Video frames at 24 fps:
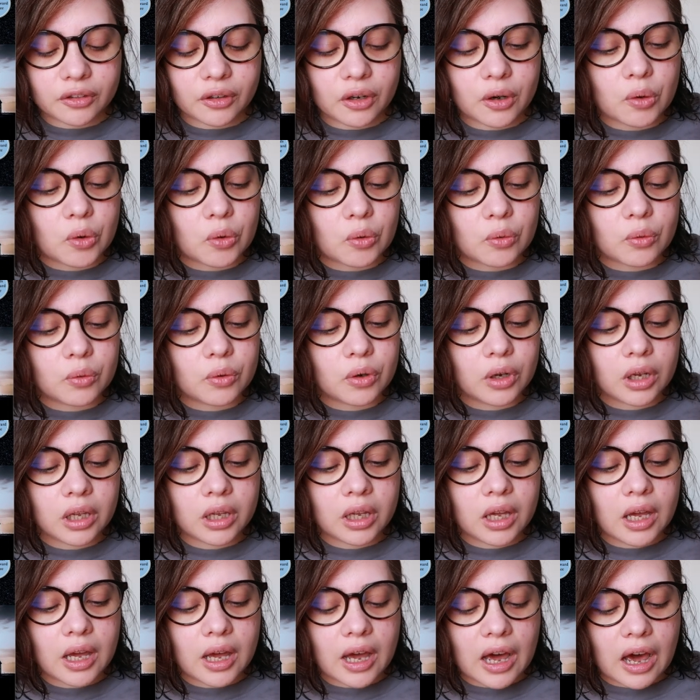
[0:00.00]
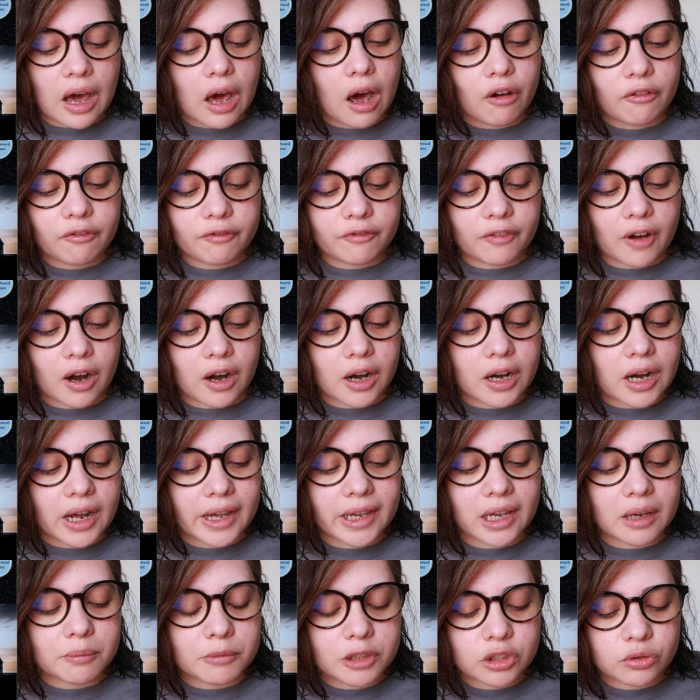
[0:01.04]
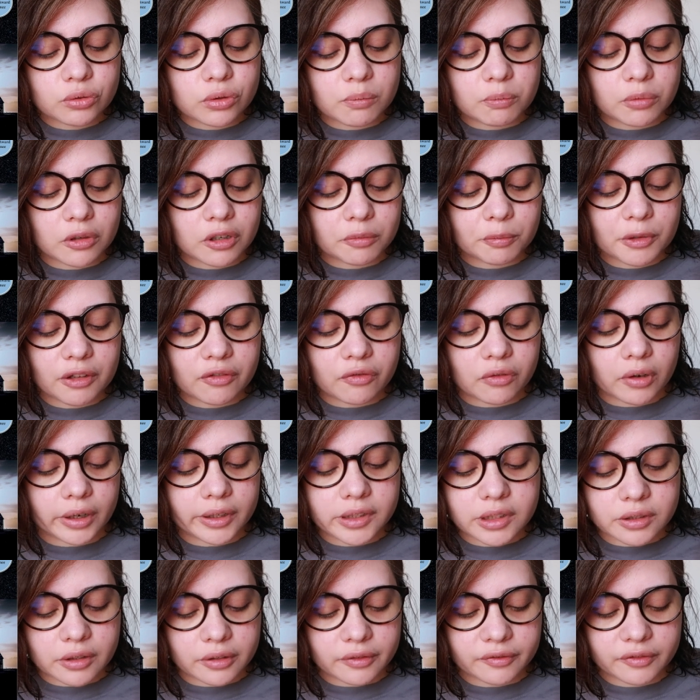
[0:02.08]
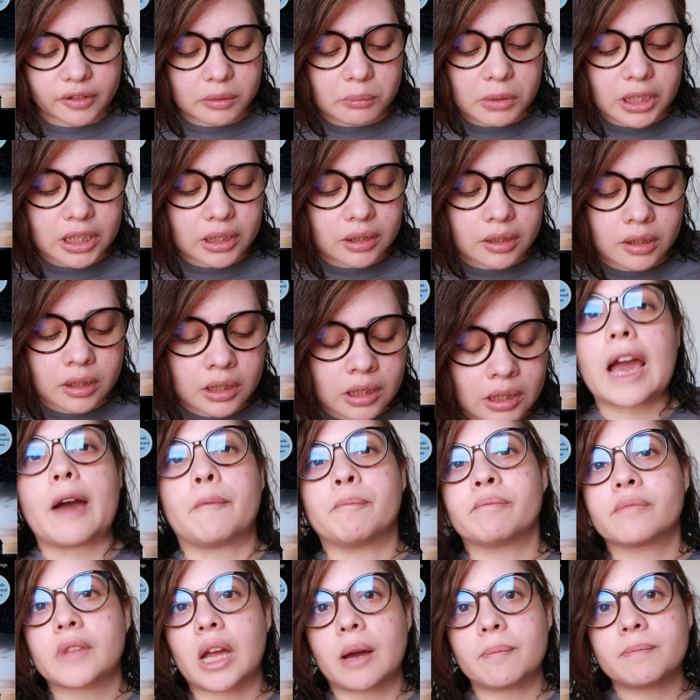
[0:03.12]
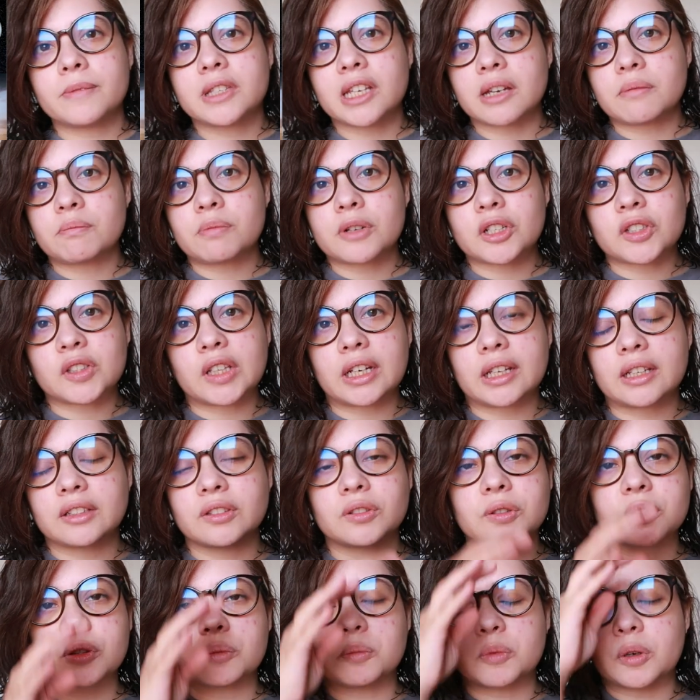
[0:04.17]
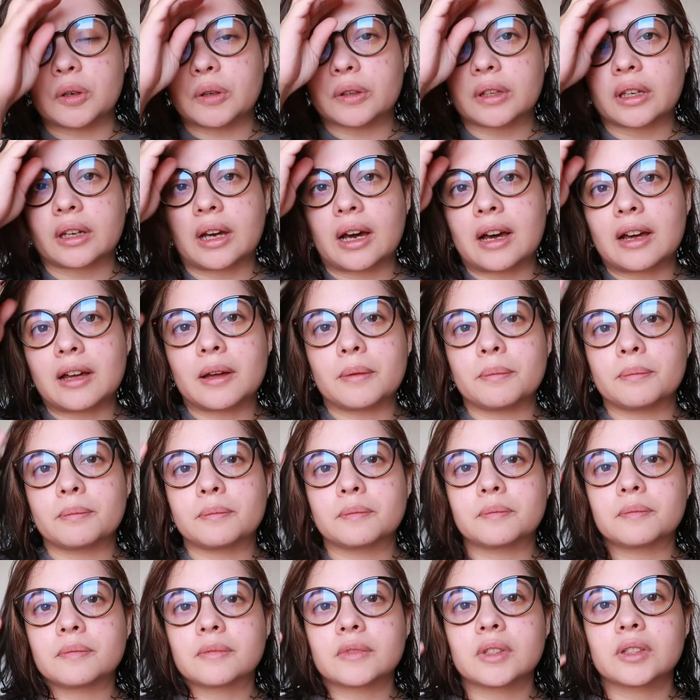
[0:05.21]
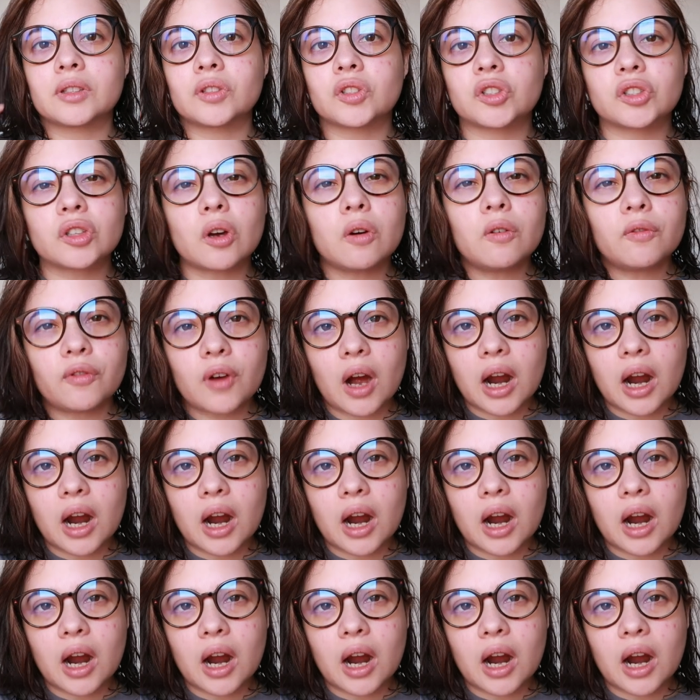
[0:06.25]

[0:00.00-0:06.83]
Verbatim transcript: know how far I am into a book before I start filming? Yeah, I'm 10% into the book. So